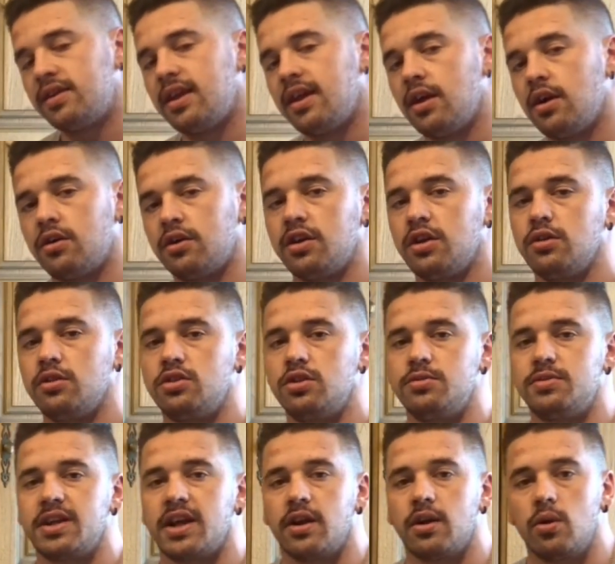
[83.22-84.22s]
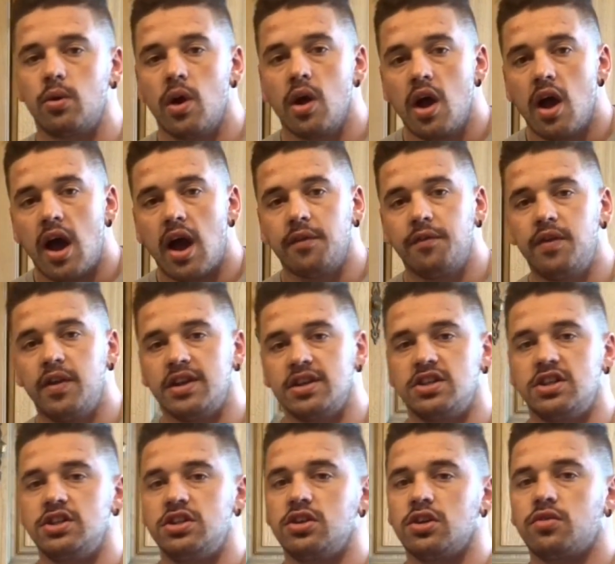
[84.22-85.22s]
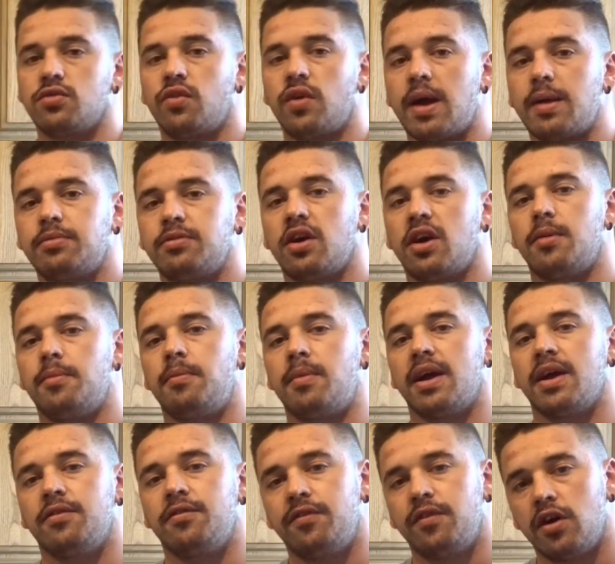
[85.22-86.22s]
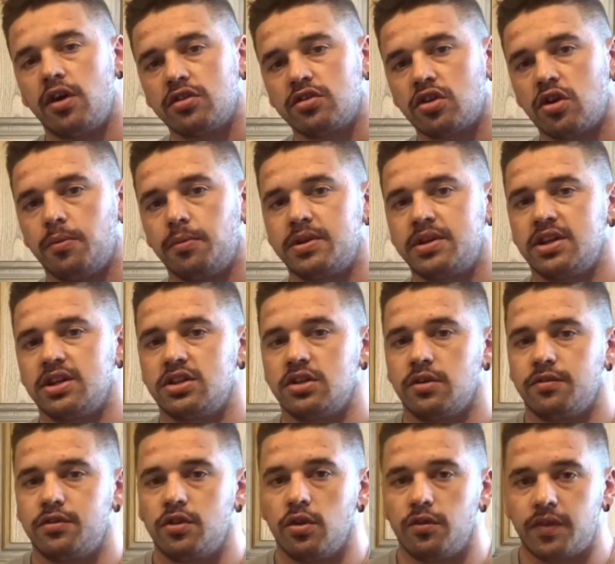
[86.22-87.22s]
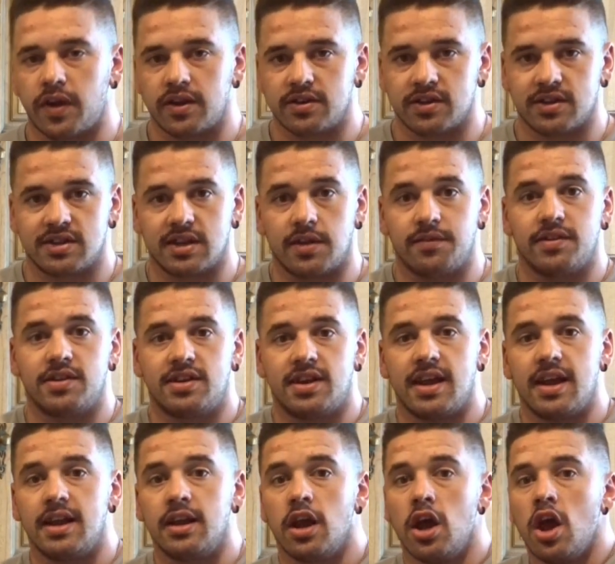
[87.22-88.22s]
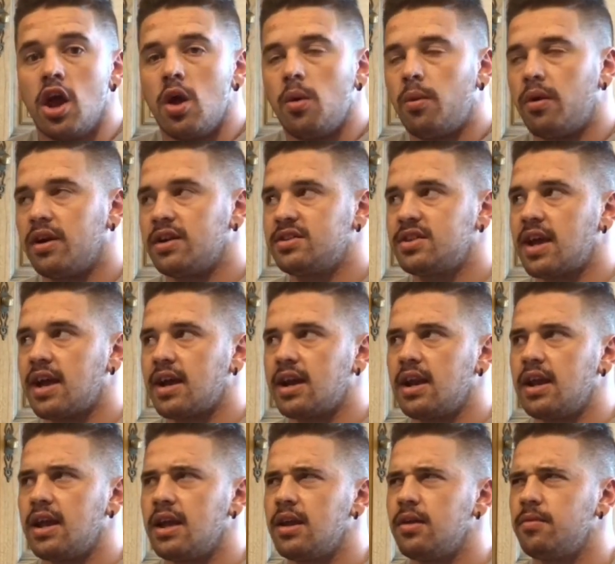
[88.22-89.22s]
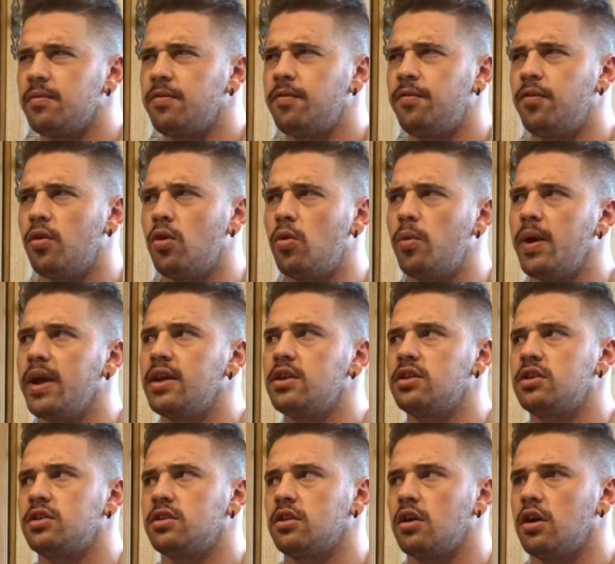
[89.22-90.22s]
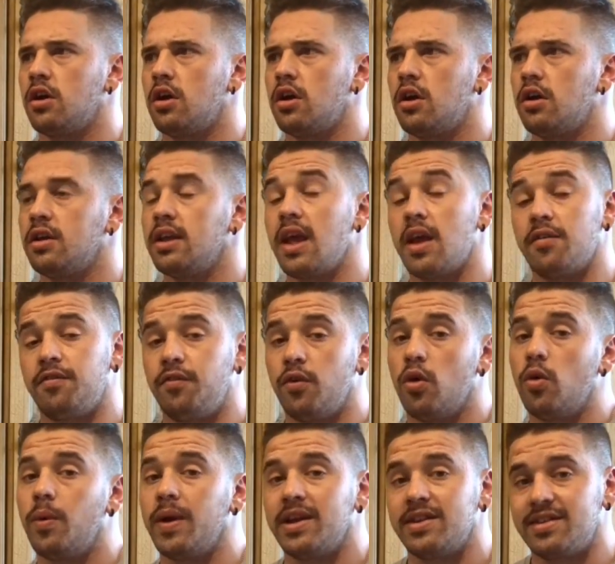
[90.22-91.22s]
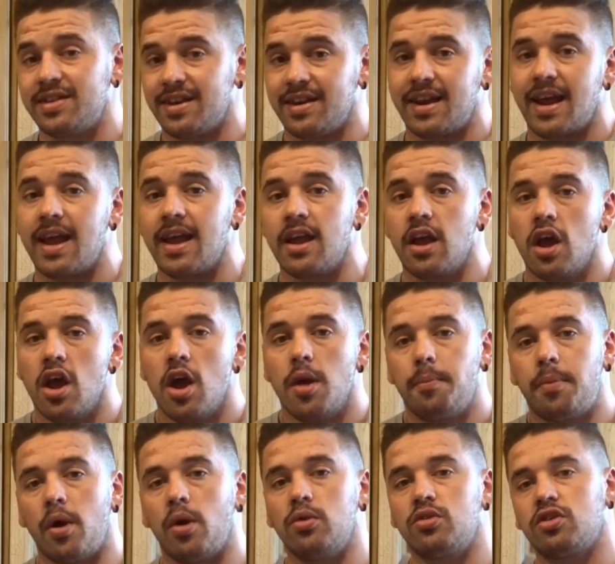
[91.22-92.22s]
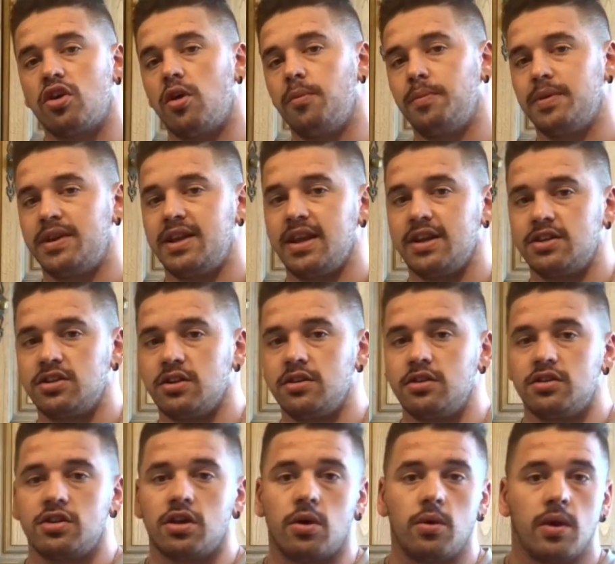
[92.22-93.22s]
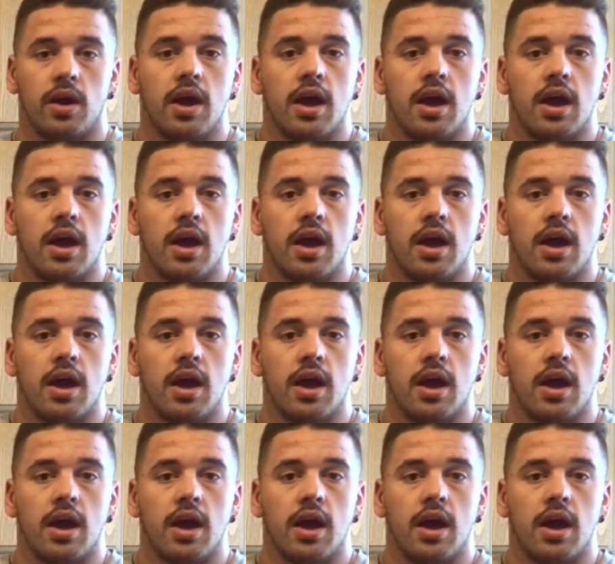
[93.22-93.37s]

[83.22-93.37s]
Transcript: here on the YouTube channel, I've literally just wrapped up my first competition of 2017. We're exactly 4 weeks, 4 weeks today post competition. So